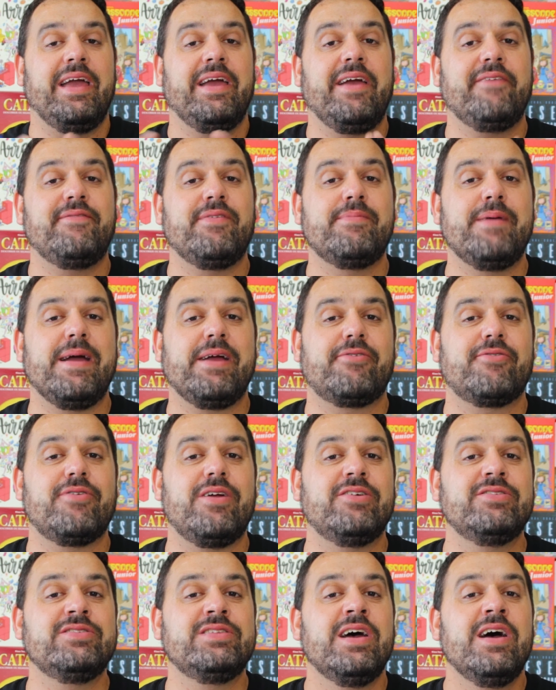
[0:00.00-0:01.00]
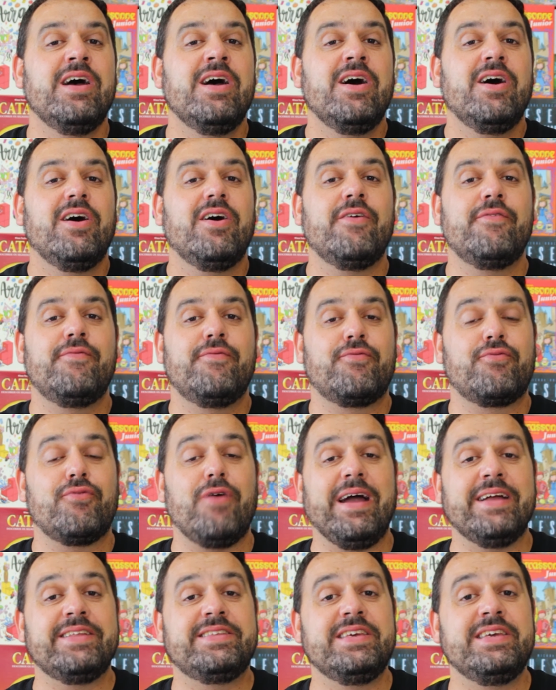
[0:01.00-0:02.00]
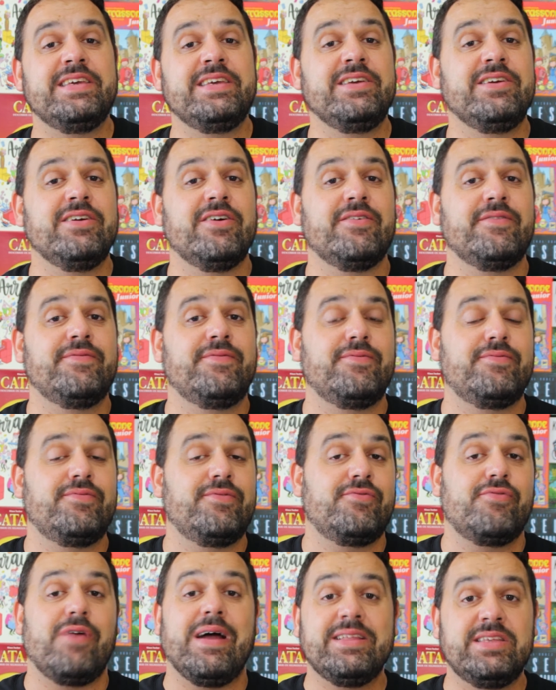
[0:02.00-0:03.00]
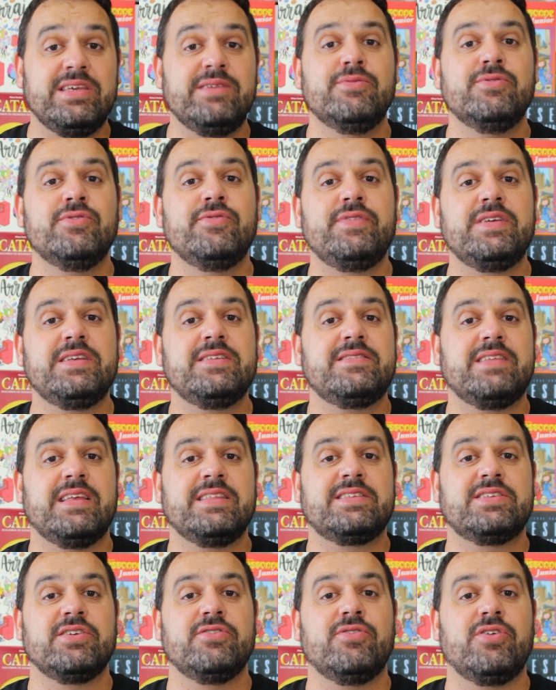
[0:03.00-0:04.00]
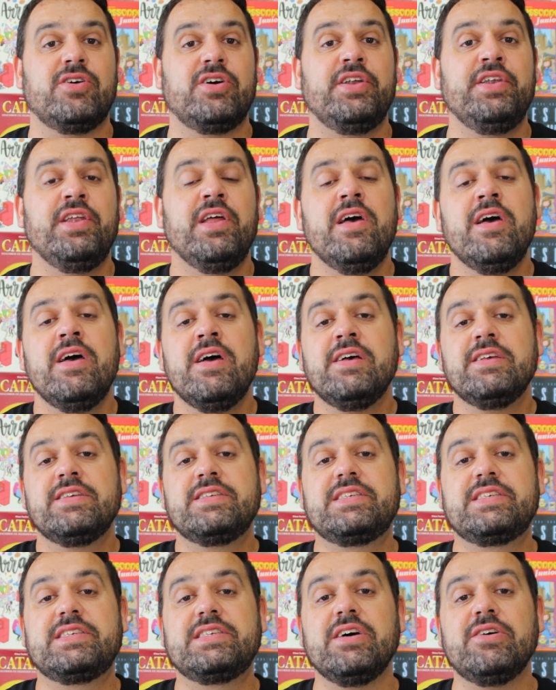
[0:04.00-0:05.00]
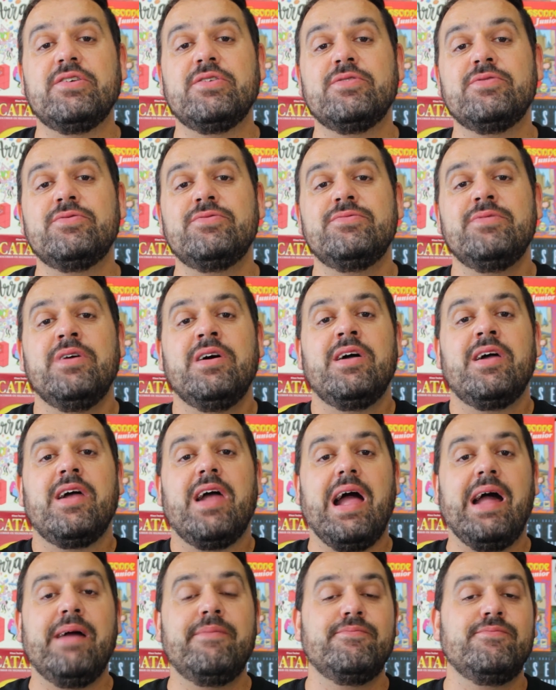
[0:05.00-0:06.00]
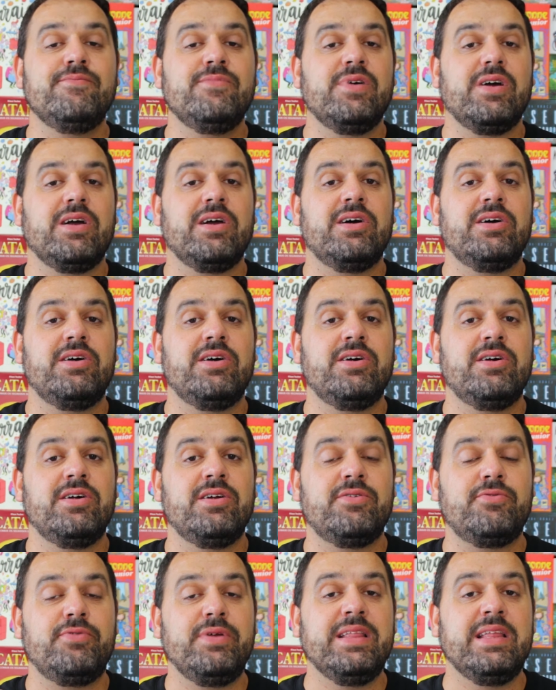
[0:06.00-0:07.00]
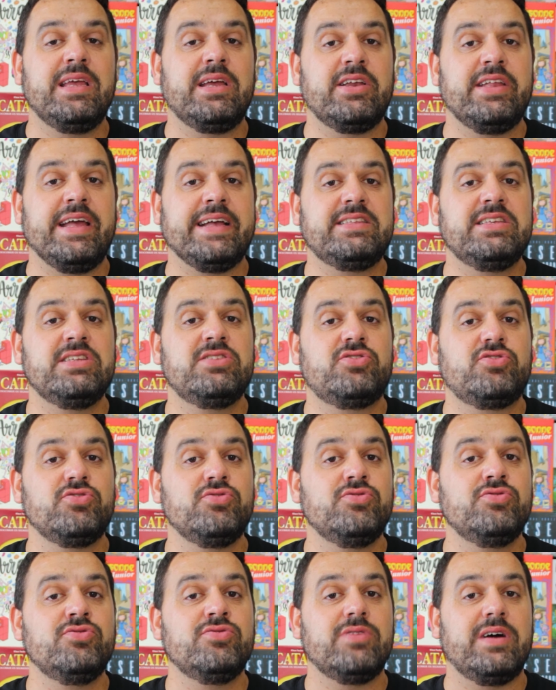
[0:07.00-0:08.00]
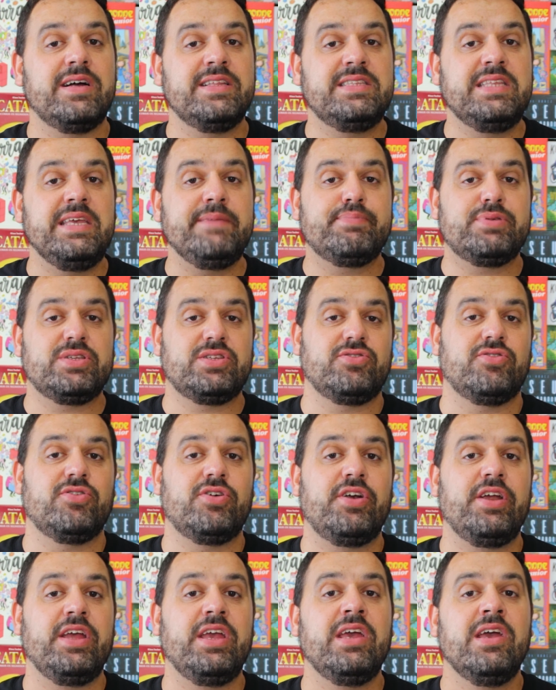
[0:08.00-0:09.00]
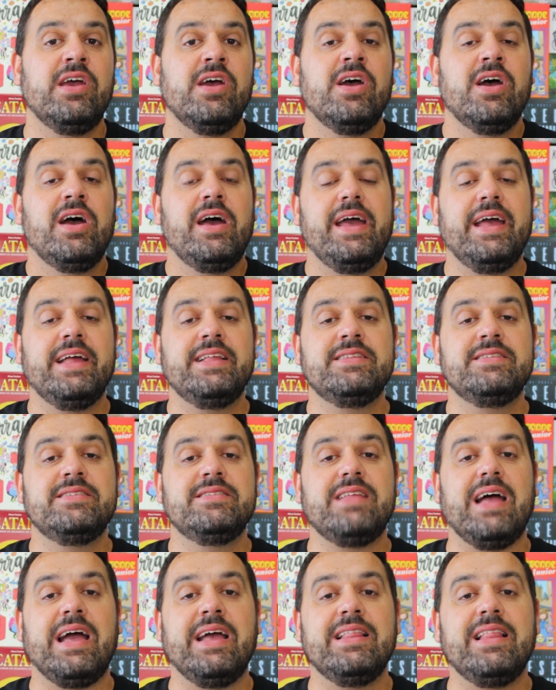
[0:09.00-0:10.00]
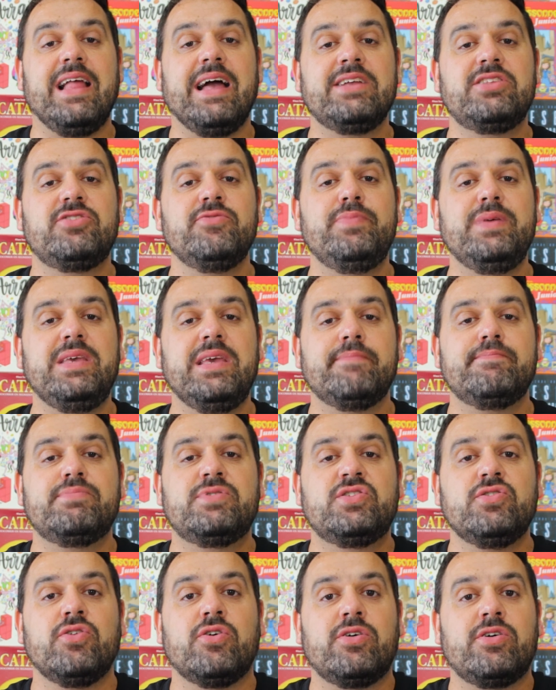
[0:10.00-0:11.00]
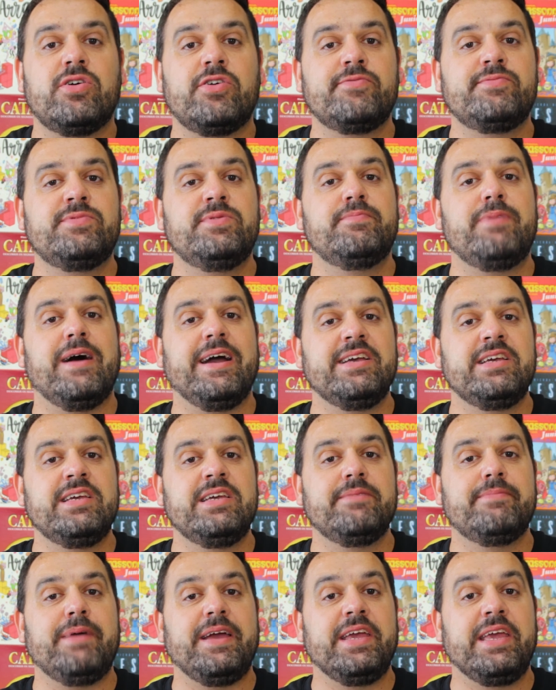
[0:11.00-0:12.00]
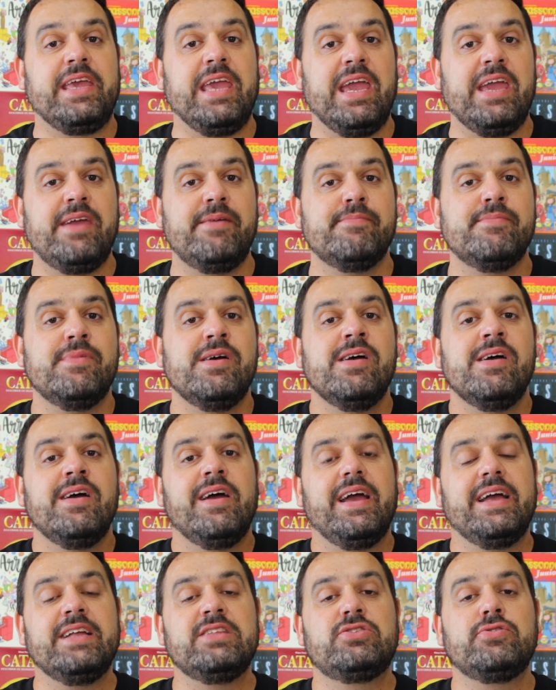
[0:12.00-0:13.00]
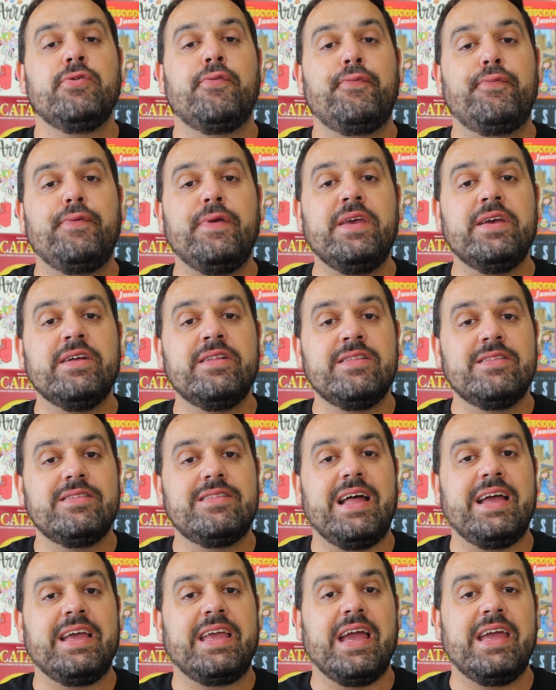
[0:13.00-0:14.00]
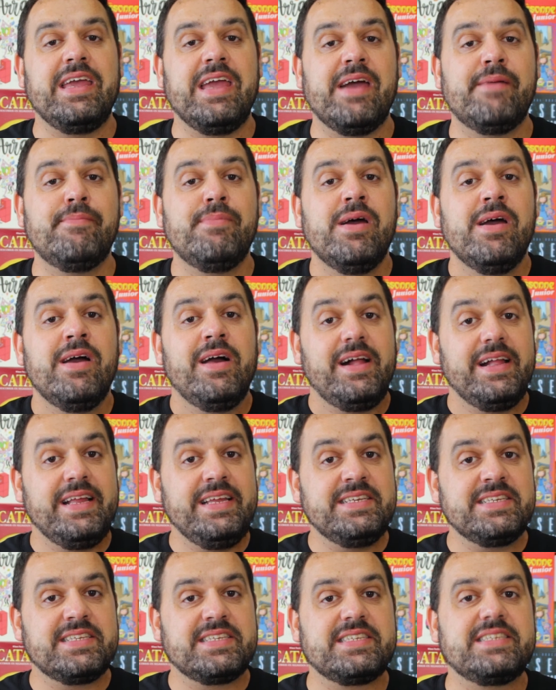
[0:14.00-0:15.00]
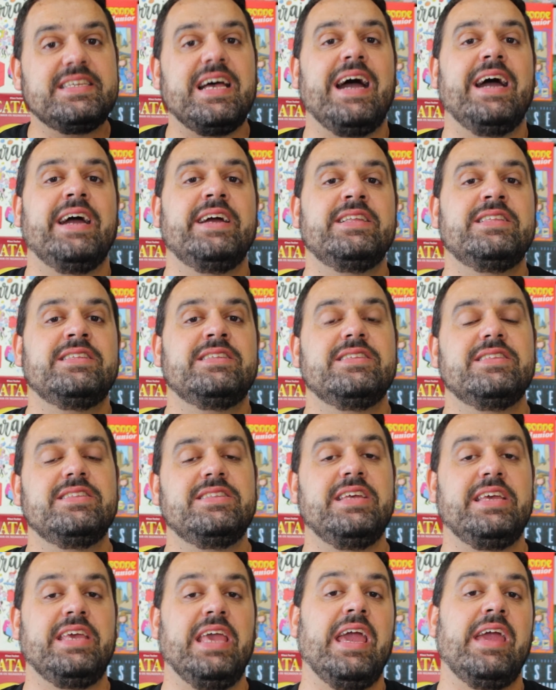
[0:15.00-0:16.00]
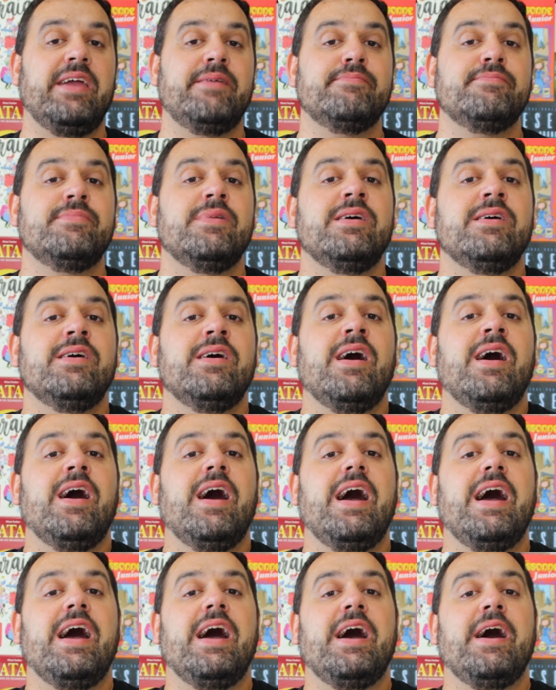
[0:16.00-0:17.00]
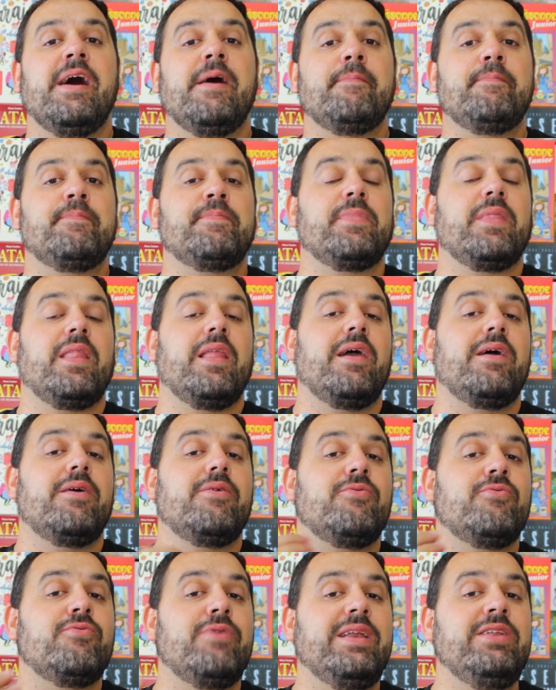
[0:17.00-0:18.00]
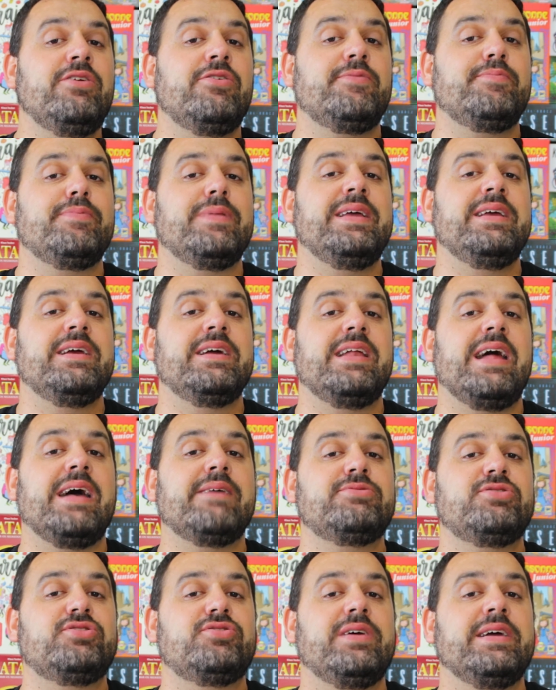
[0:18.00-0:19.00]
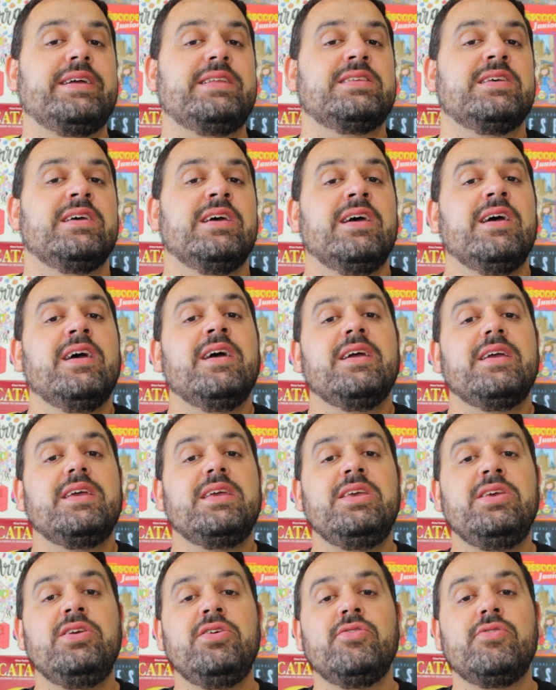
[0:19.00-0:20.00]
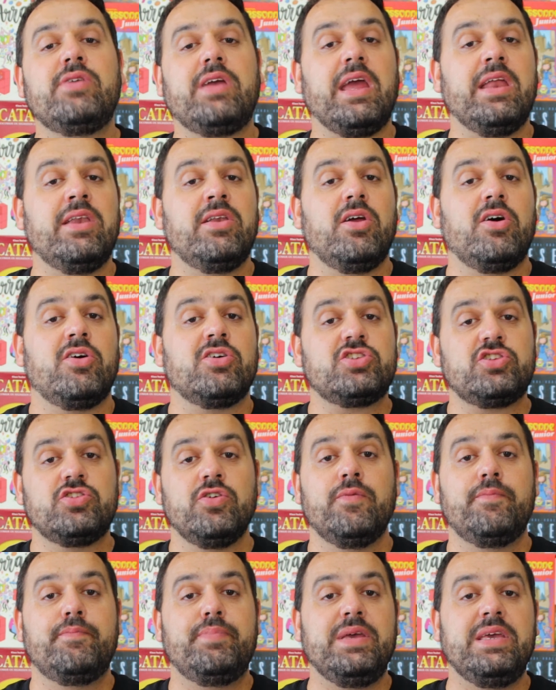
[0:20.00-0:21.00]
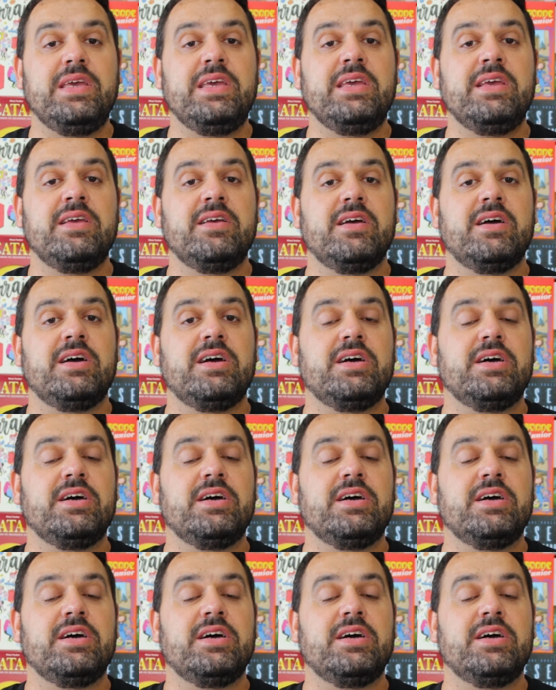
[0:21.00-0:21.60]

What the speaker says: have a background of writing movies and so on. So I'm really connected to a deep story, and I like to be absorbed by a game and to feel like I am inside the game. When you're playing an abstract, you can also be